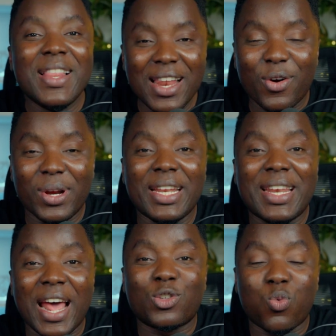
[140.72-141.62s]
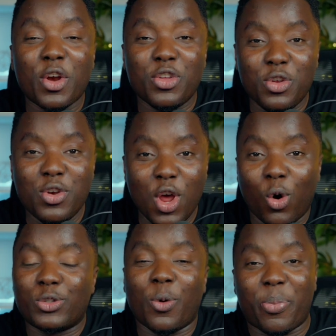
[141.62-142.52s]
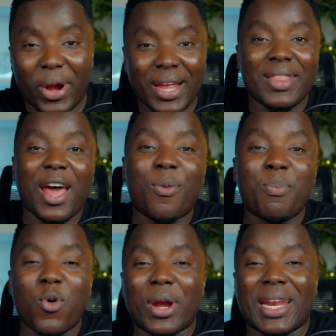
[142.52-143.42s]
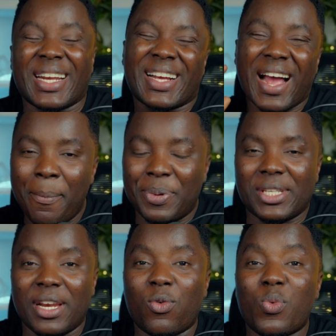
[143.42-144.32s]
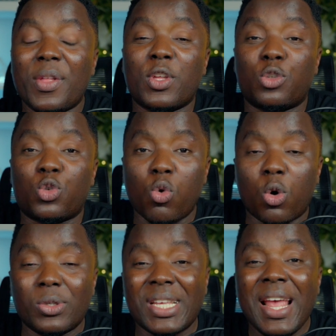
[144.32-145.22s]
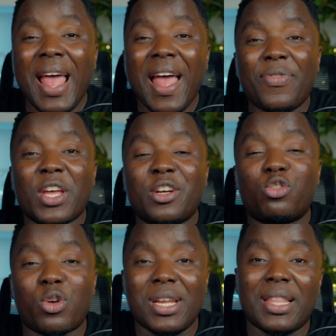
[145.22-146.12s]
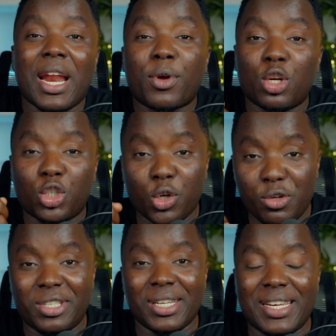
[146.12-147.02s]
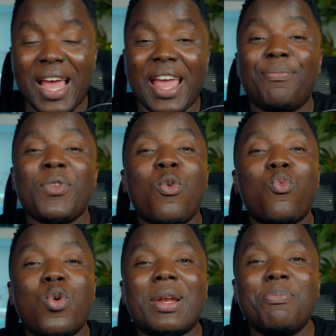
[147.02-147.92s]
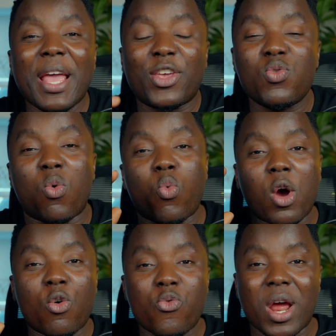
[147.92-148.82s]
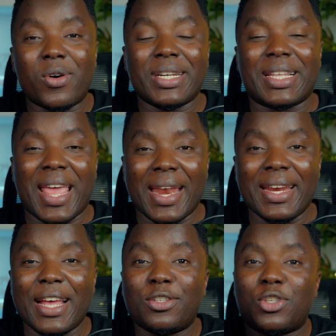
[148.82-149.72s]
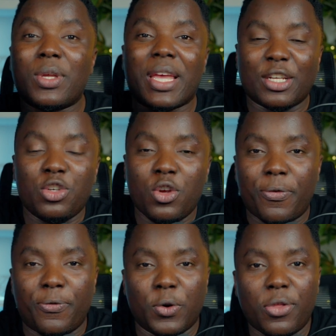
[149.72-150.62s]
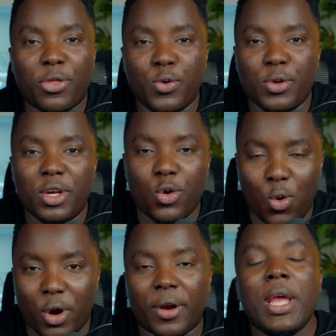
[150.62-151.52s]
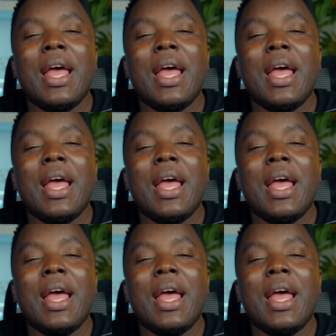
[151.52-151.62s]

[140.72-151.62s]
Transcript: Literally, that is what you know. So bringing that on board and encompassing it with the tools and then the training that I'm going to show you today would make you a well rounded candidate to get your foot through the door.